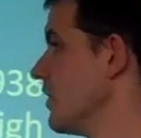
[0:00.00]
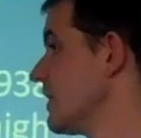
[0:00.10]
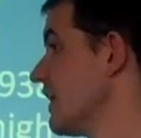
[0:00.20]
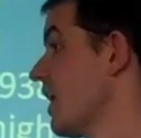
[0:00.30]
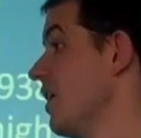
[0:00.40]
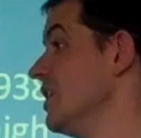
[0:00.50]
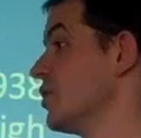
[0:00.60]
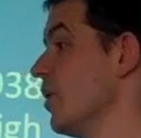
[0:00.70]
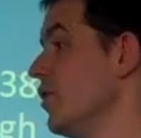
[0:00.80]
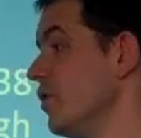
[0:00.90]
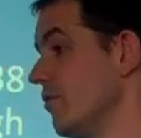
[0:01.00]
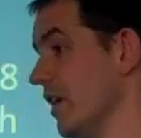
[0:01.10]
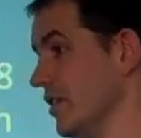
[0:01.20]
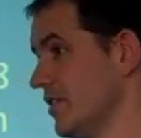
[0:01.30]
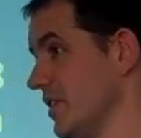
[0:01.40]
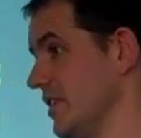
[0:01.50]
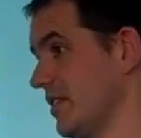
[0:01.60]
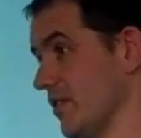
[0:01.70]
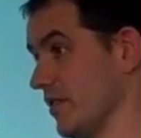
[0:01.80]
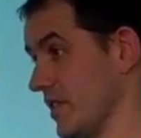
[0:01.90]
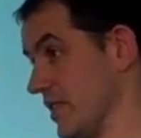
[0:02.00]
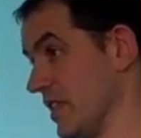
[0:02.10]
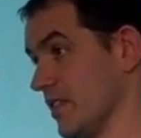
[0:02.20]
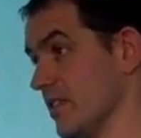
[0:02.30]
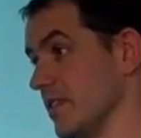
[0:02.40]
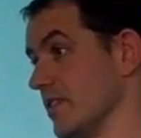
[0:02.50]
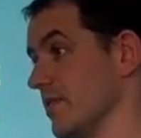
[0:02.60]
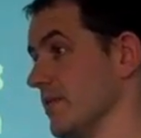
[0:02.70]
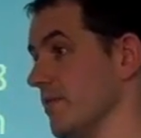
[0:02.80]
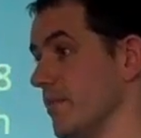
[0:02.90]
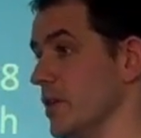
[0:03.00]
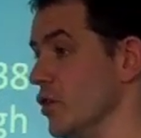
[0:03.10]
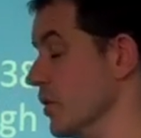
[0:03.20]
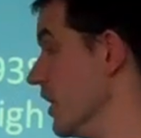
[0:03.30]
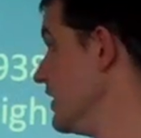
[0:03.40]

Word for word: When I get clients who are not runners, and this obviously doesn't mean